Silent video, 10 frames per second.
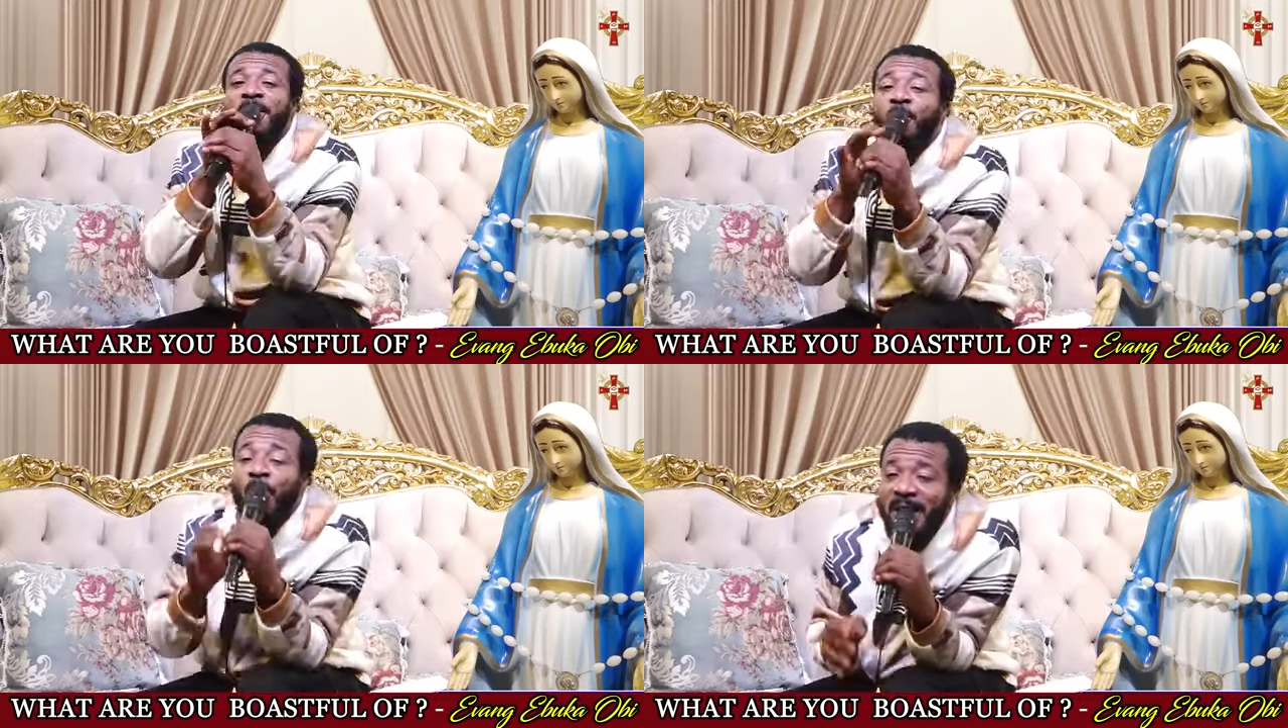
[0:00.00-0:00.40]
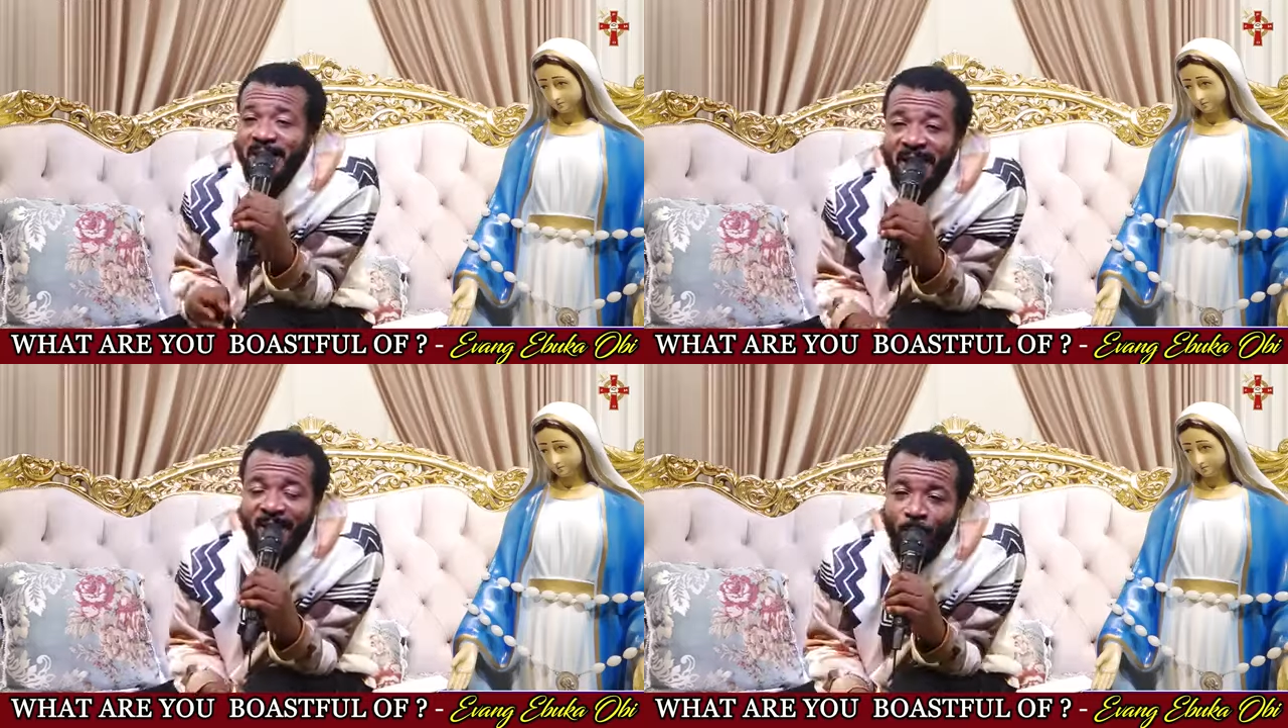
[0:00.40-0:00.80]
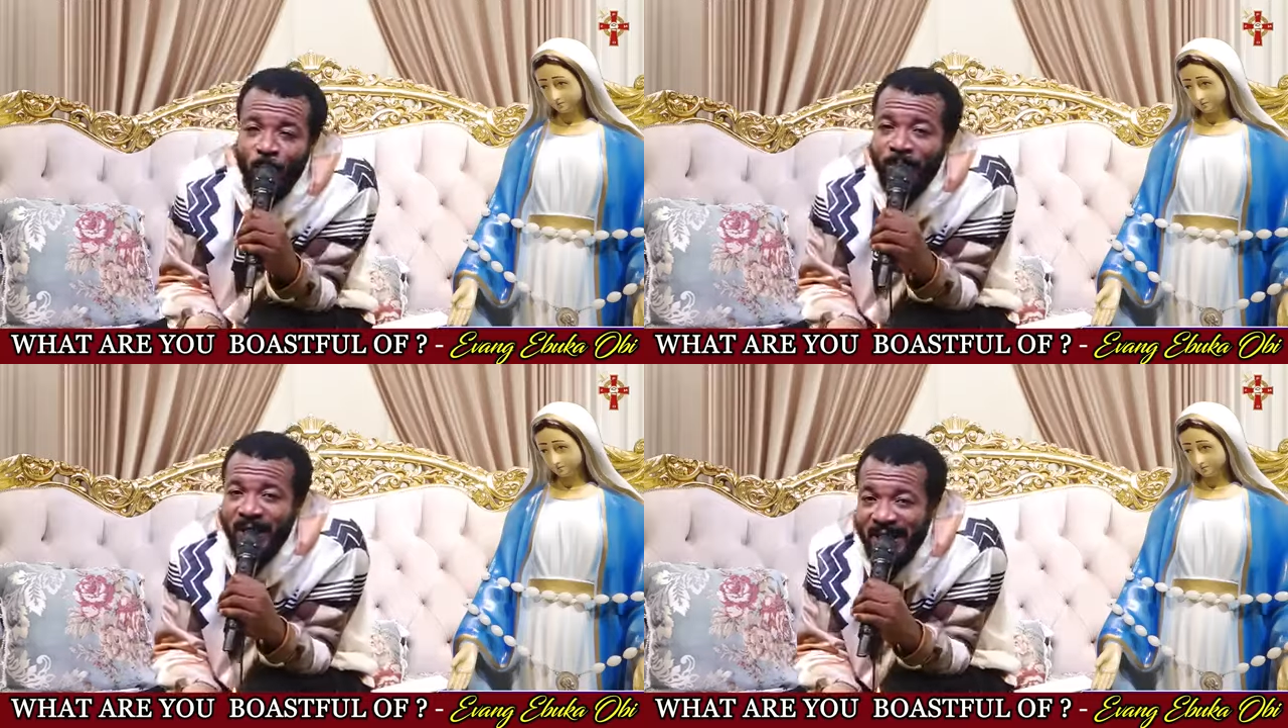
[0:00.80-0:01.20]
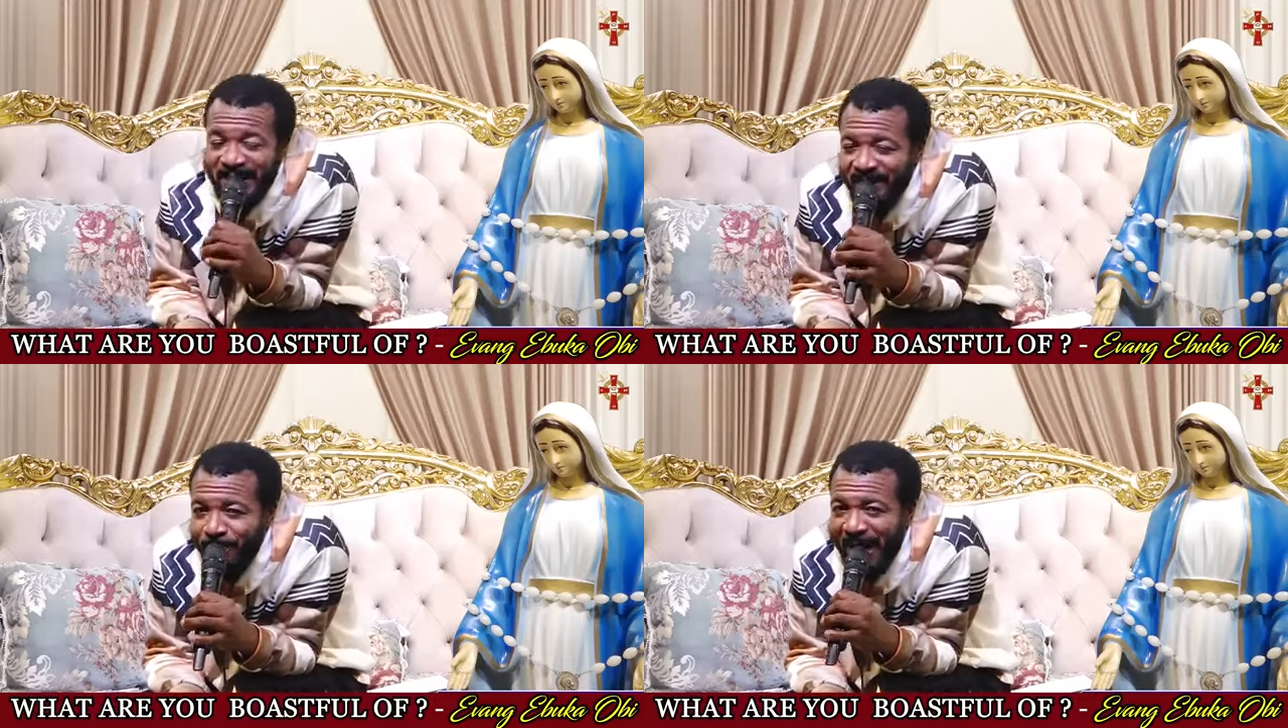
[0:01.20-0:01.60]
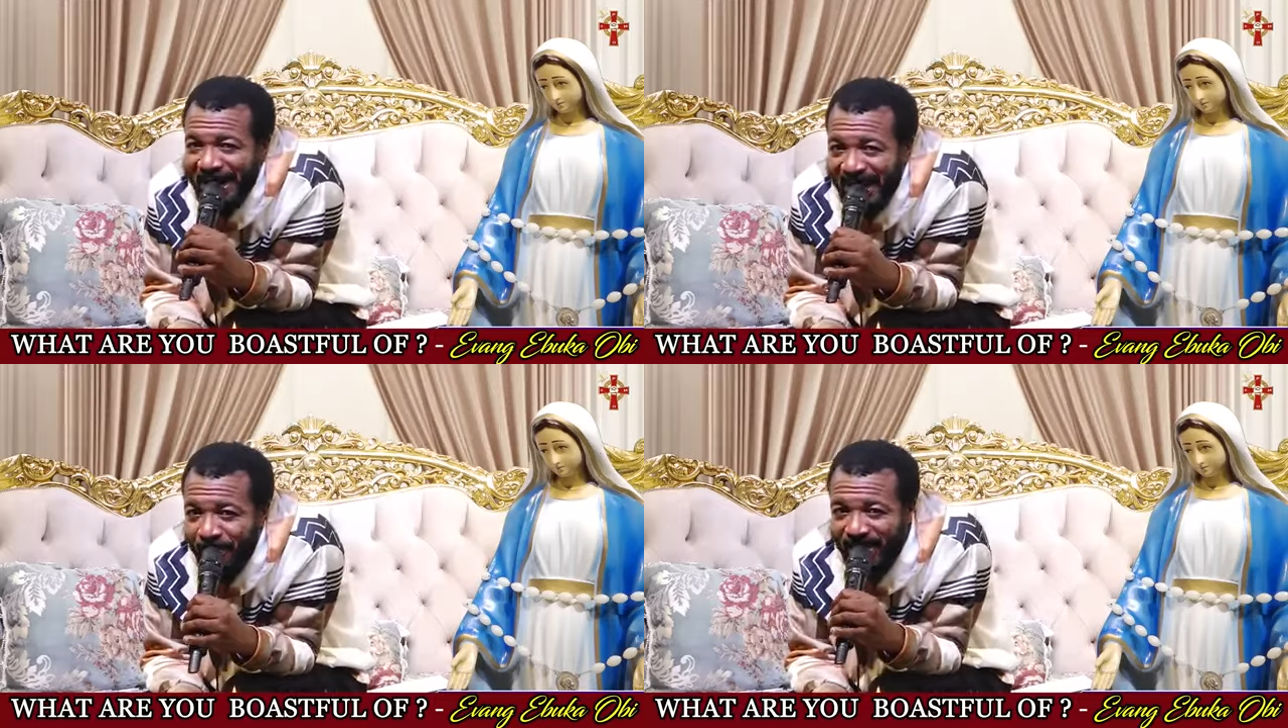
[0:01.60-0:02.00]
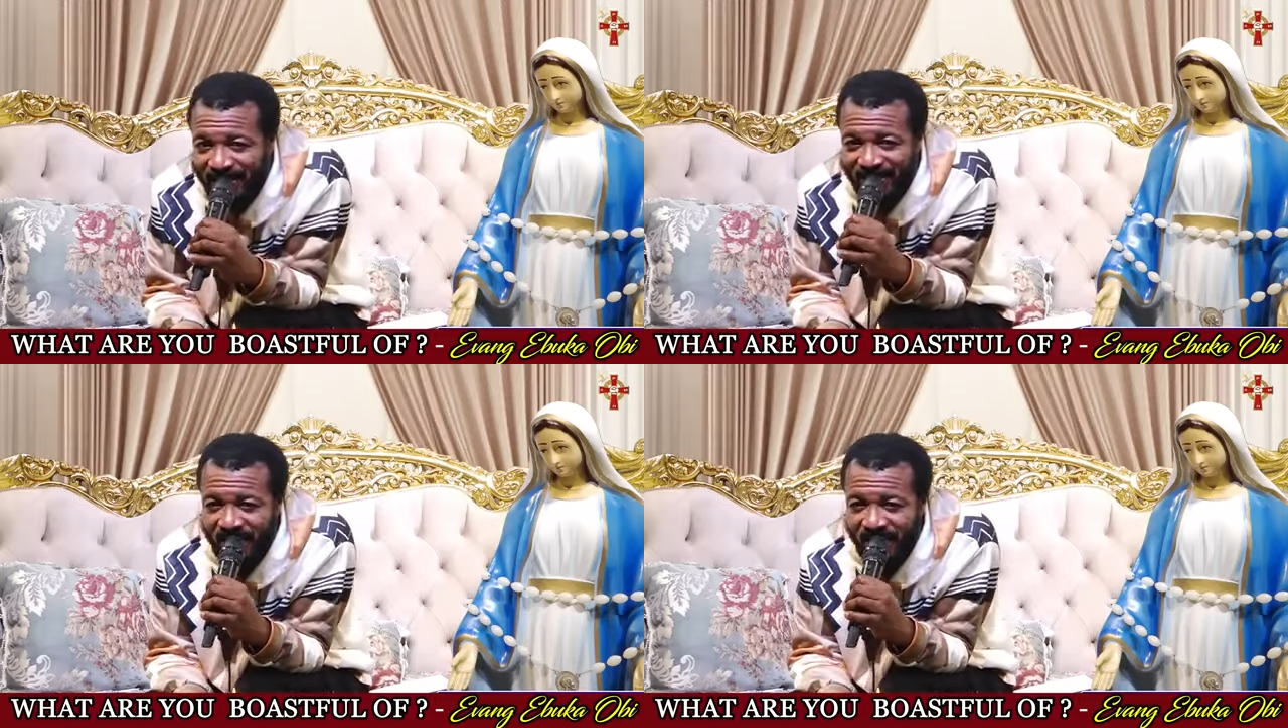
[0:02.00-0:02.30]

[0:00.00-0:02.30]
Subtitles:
one day will be eaten by torment.